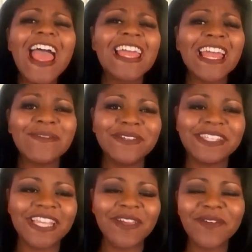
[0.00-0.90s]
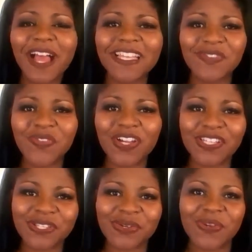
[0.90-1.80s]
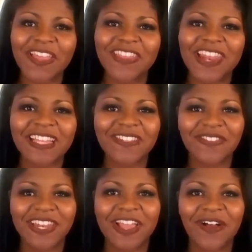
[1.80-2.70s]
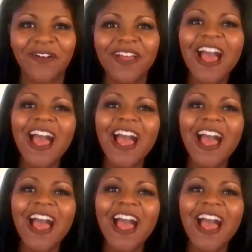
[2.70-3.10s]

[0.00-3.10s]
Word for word: I will see you guys very soon in the next video.